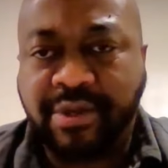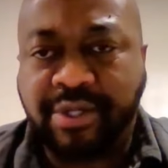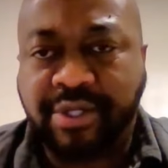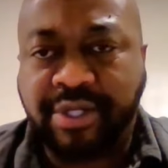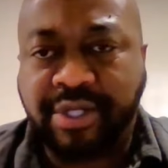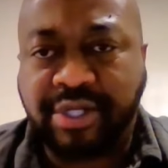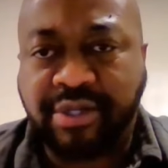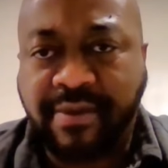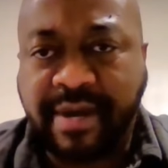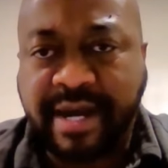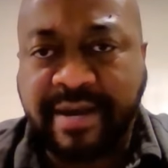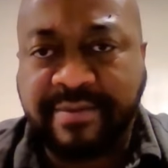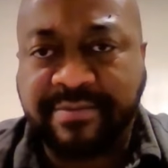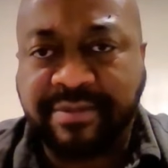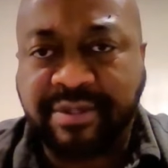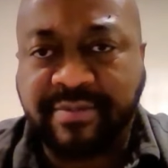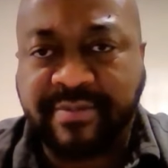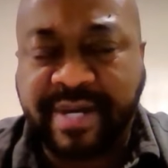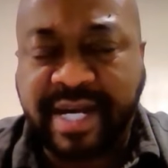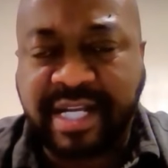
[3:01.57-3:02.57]
subscribe to
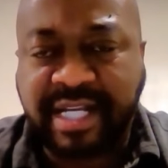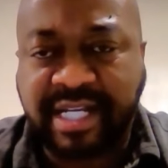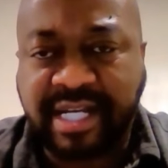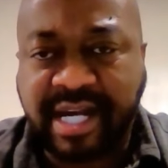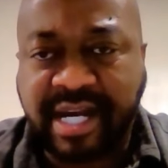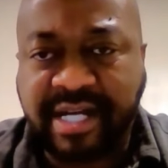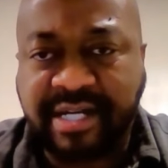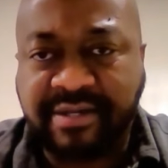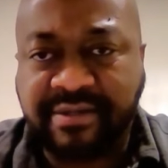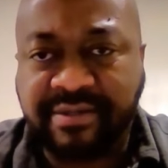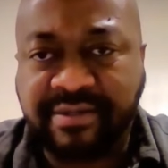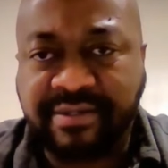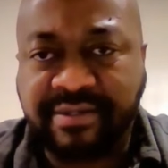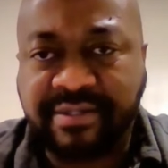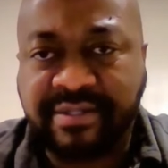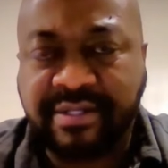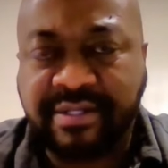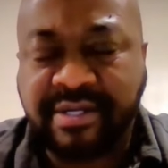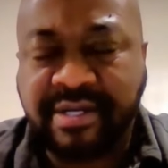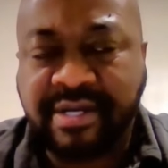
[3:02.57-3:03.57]
my channel
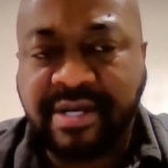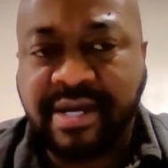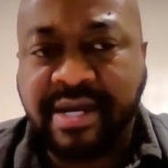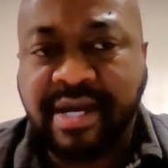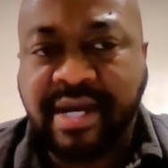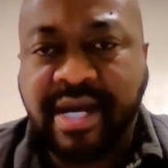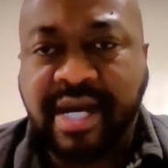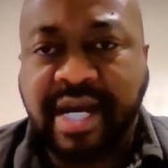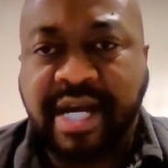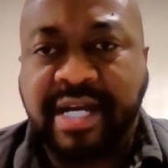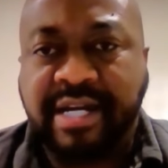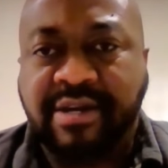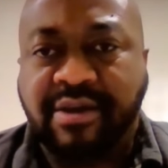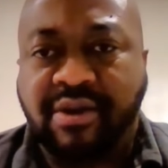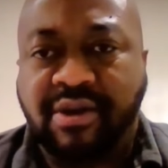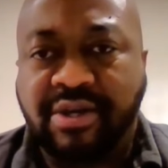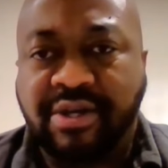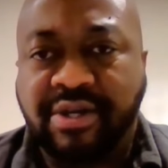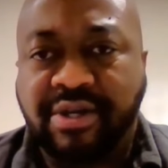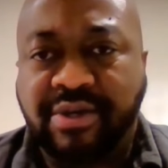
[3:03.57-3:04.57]
and all
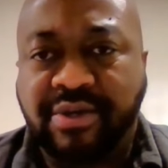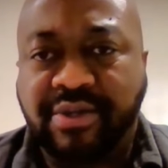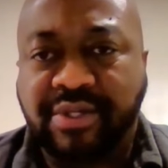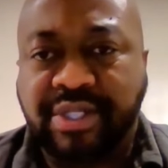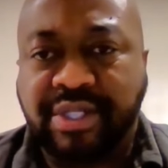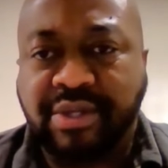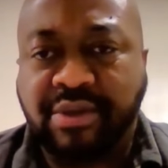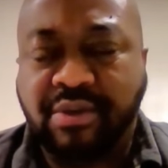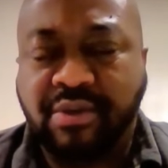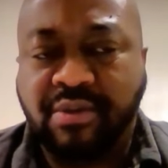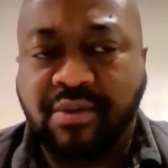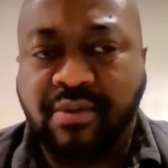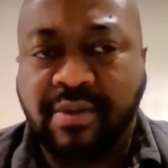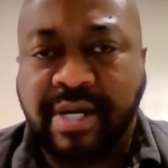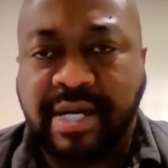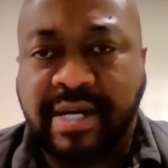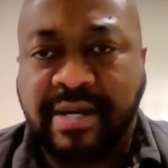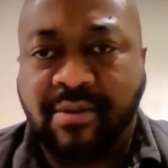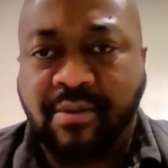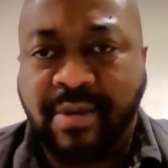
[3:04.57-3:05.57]
those who
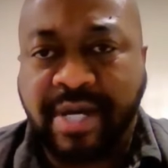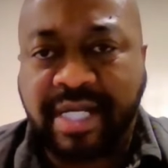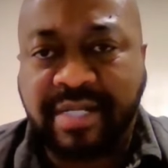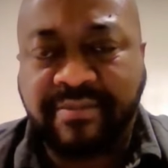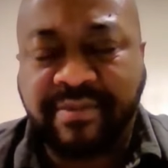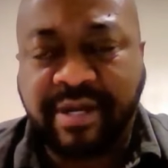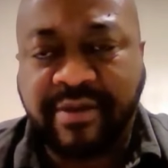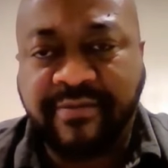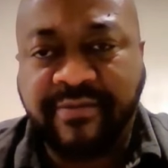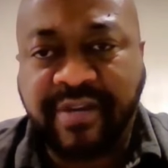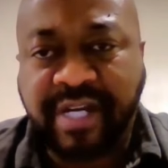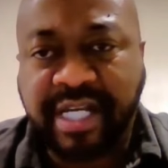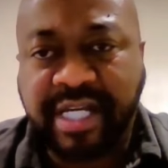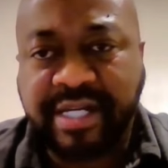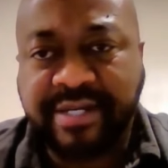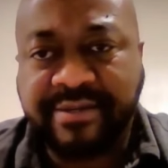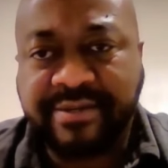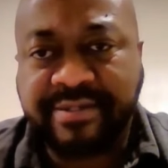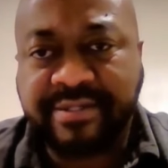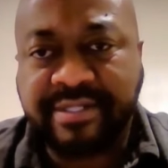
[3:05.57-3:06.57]
watch my
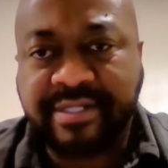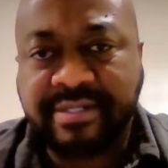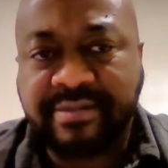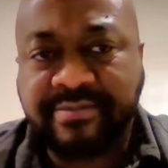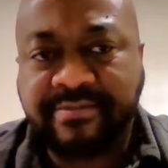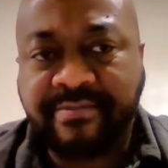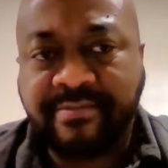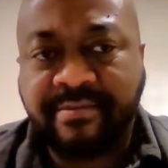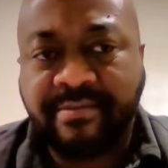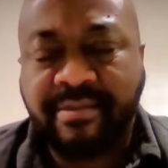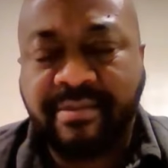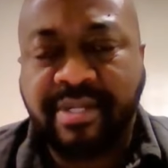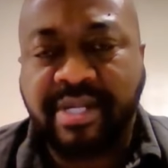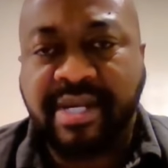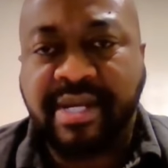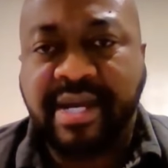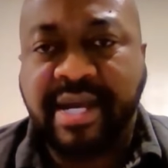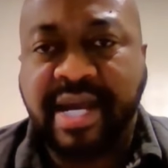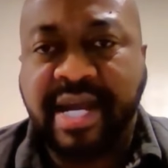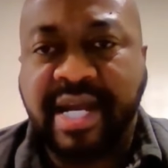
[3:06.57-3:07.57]
videos.
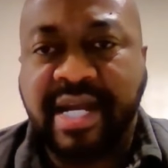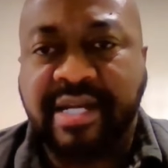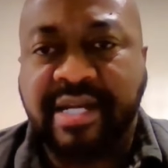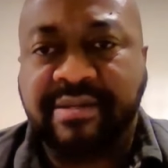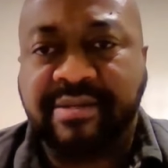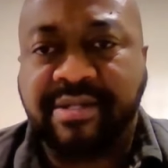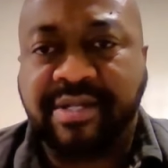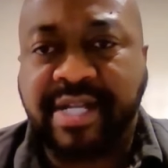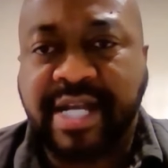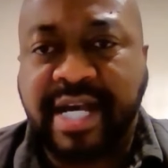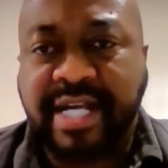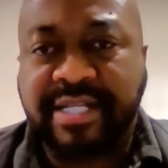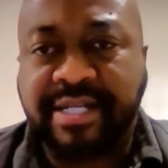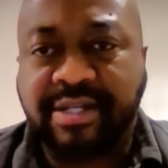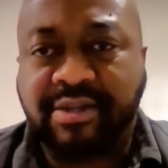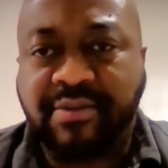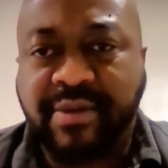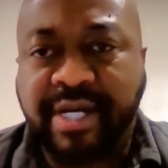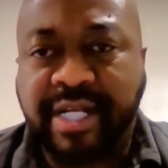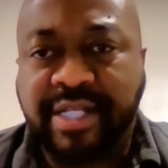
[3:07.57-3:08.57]
And
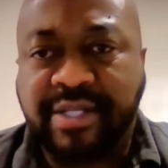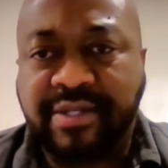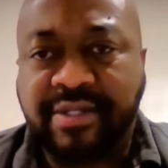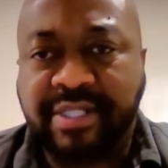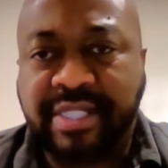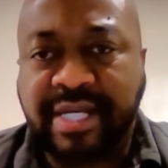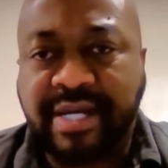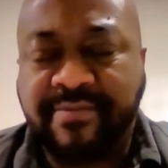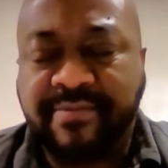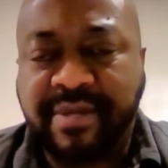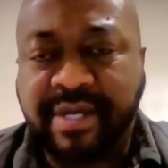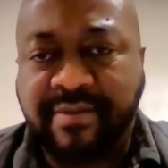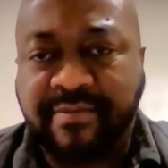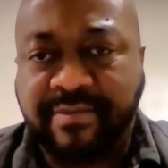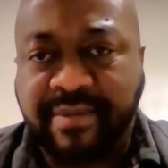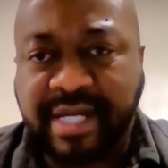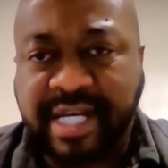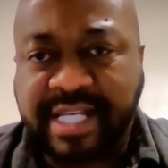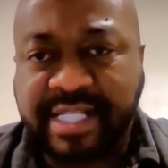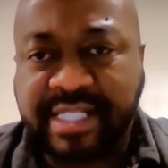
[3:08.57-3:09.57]
2022 is going to be a
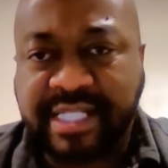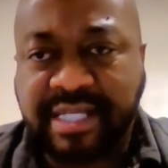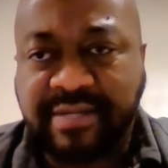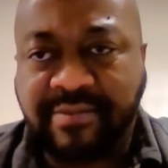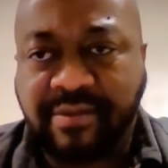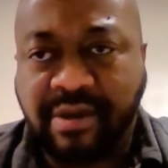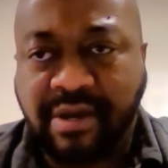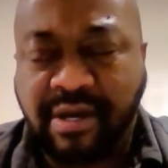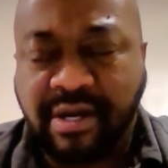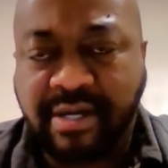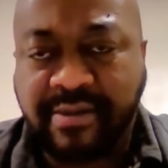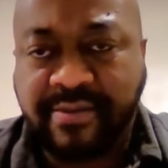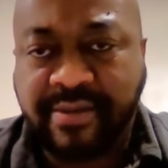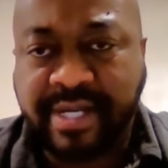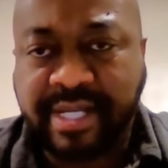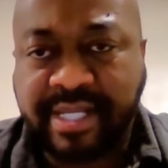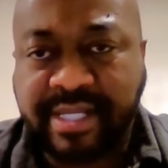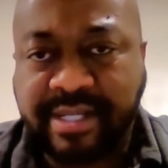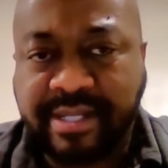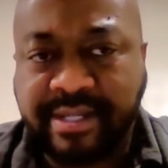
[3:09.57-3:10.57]
blessing for all of
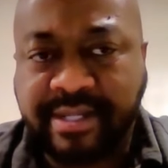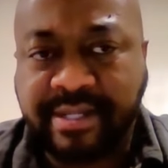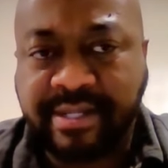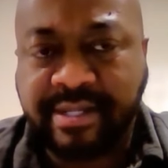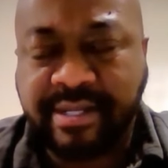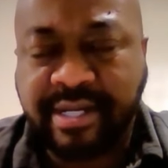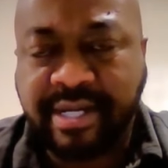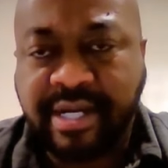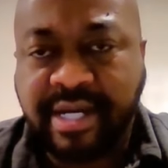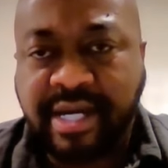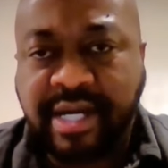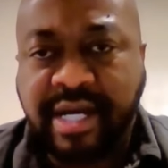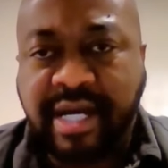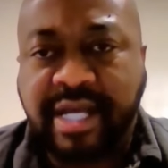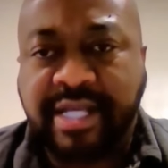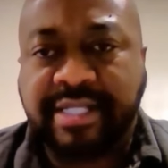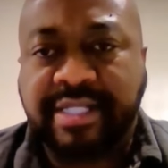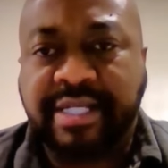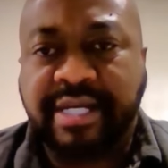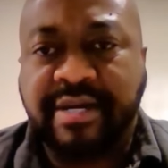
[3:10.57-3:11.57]
us.
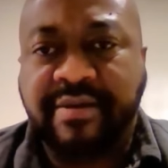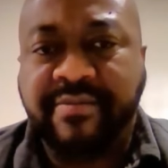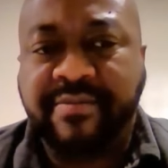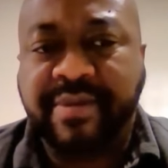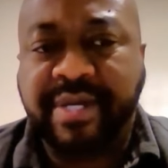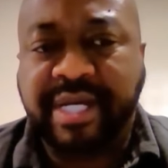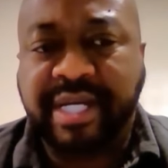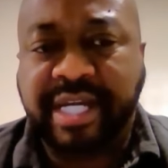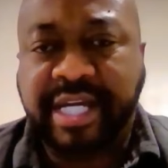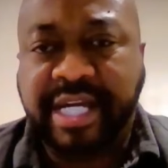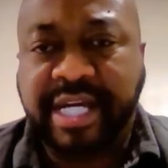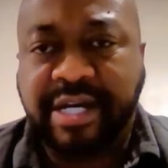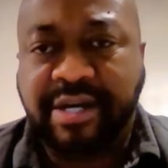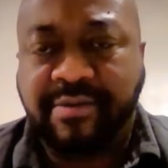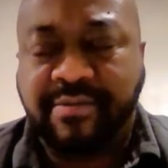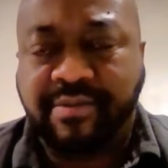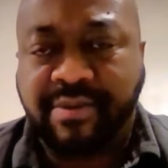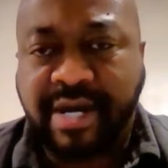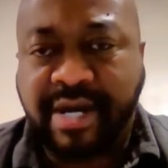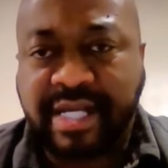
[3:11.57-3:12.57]
It's going to be a year
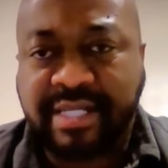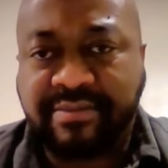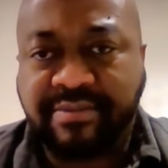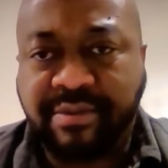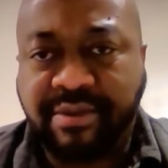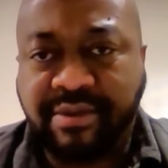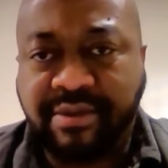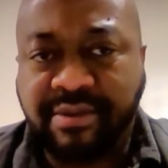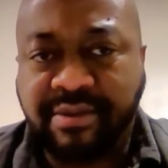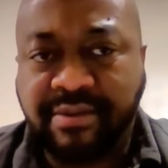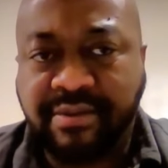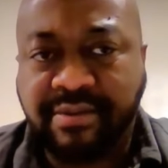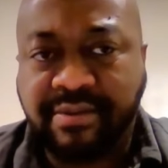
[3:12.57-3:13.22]
of prosper,